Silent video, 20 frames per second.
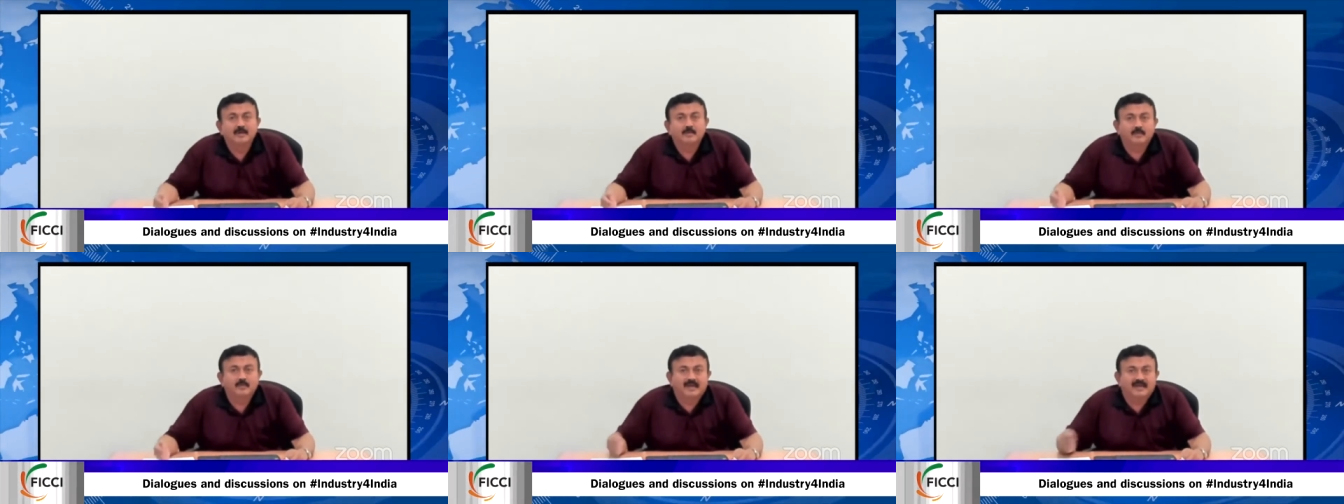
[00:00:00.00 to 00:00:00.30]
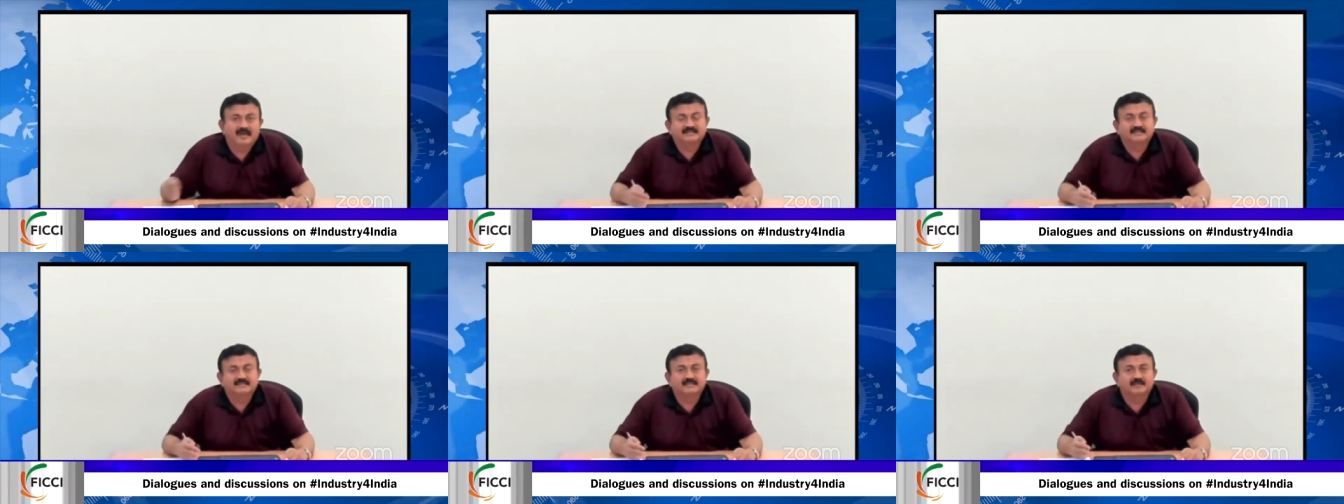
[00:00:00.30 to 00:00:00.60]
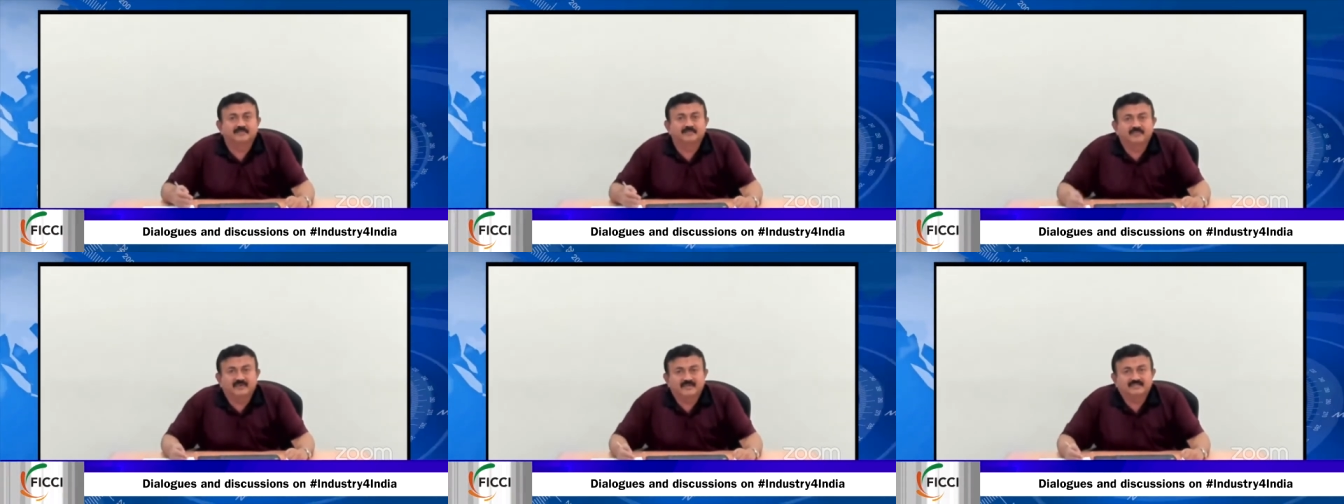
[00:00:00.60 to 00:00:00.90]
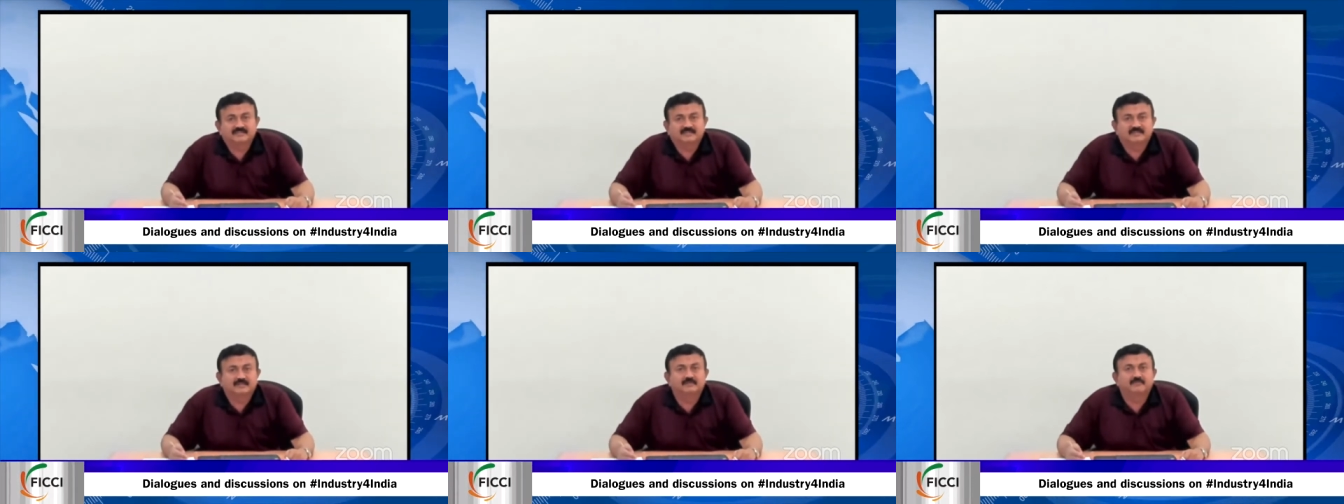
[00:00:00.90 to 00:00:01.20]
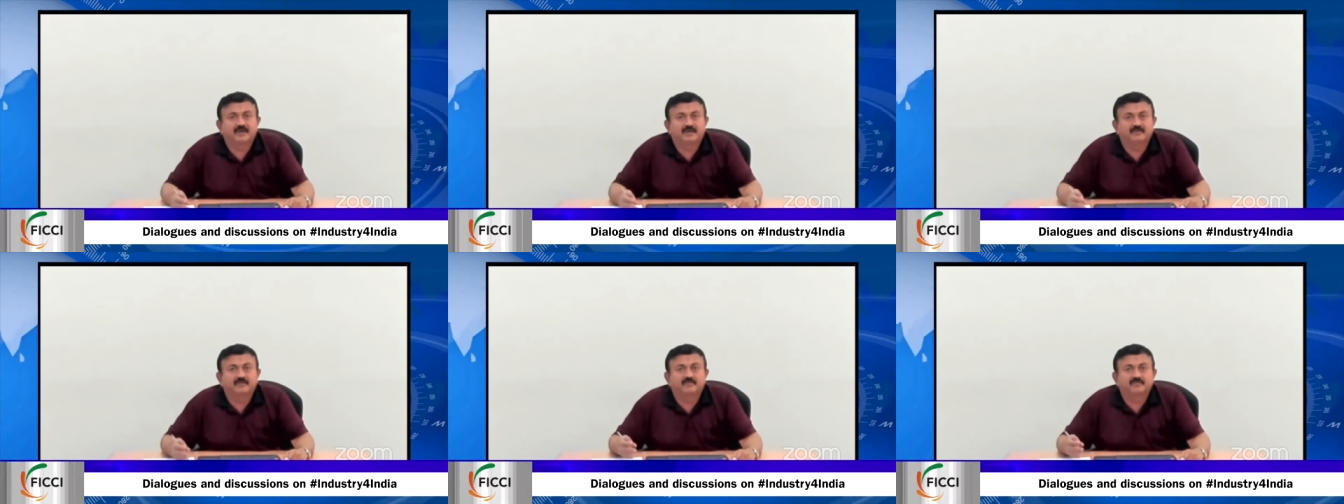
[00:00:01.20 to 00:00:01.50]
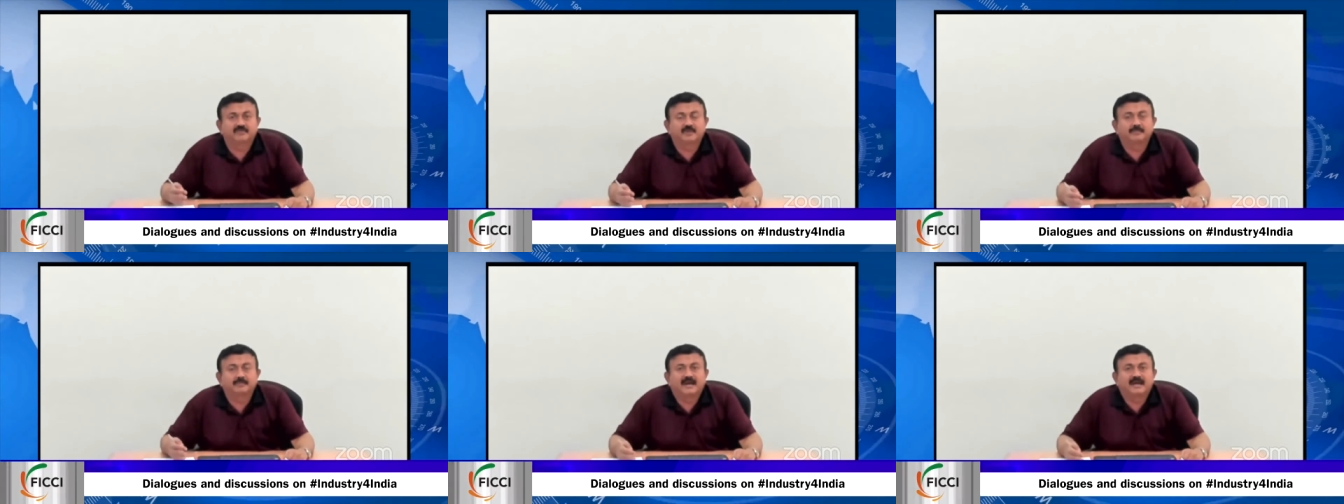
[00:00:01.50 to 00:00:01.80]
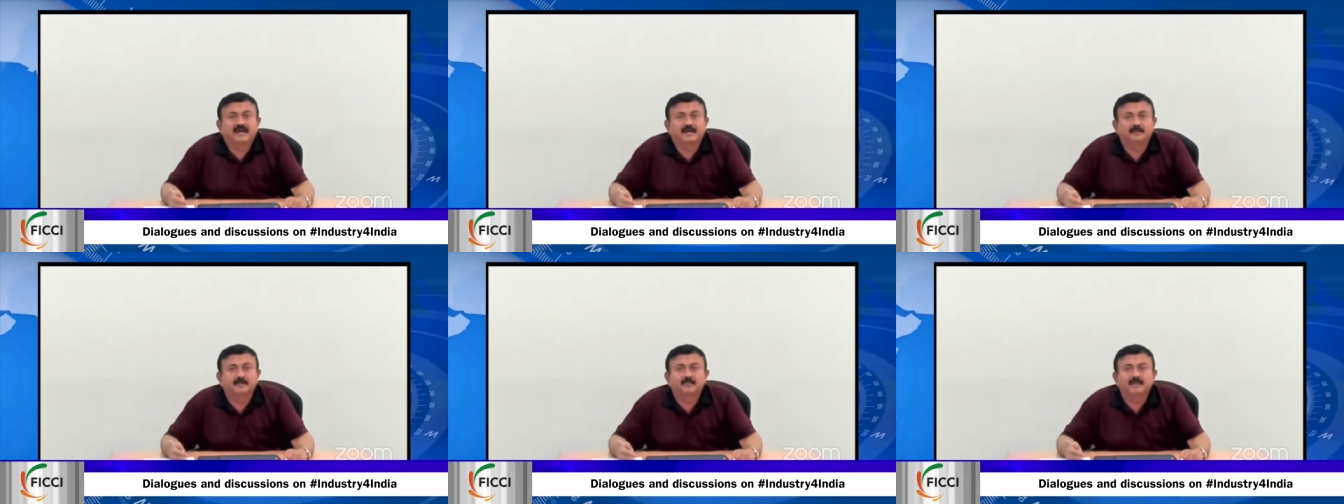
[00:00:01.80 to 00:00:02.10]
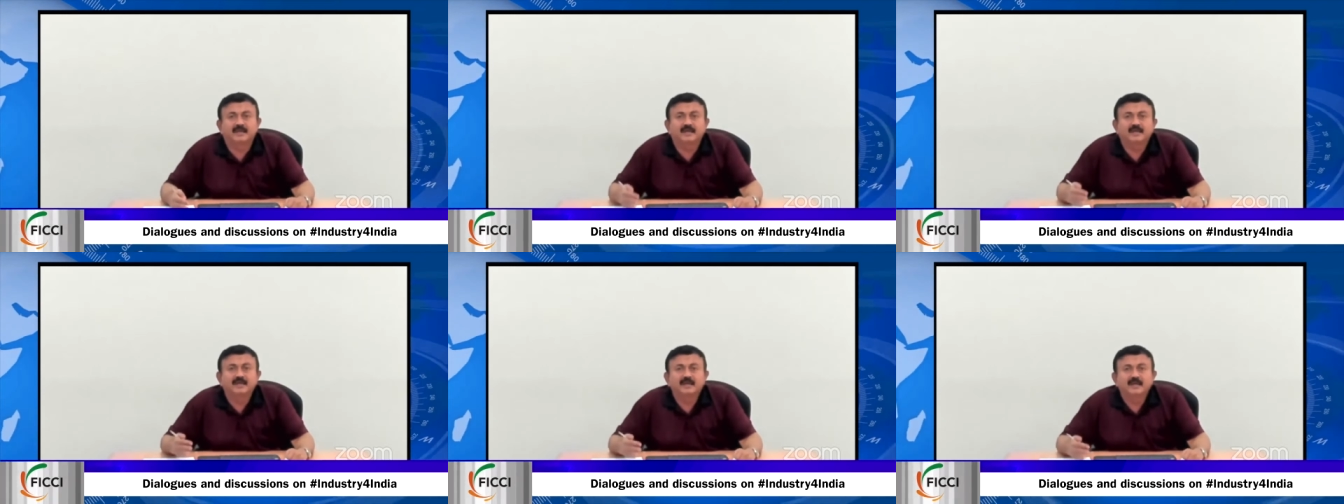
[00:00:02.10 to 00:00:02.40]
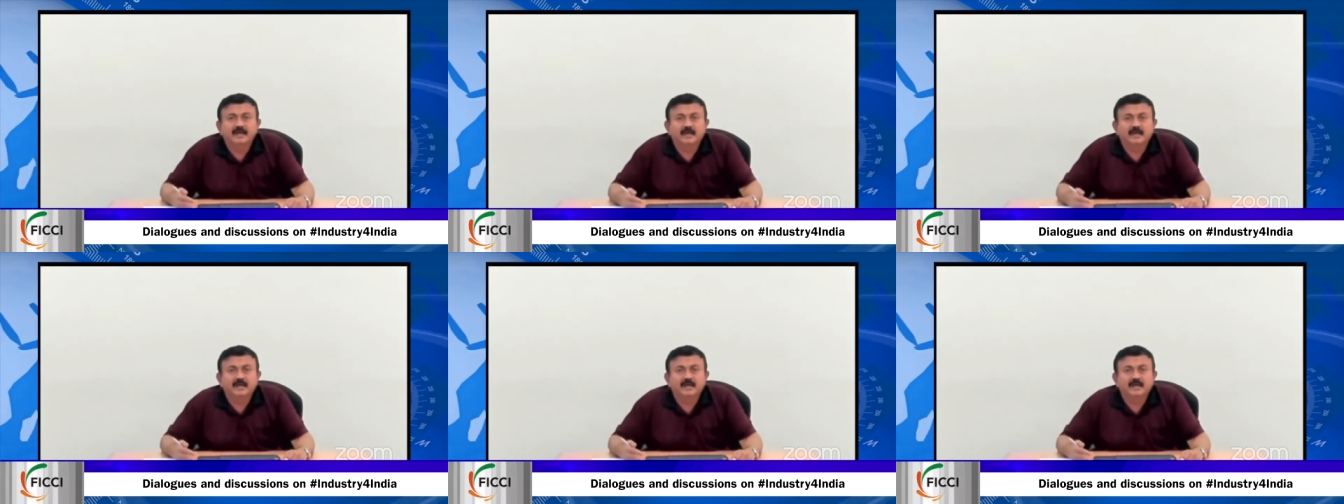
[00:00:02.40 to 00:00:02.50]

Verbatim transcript: Whereas in the first wave of the pandemic,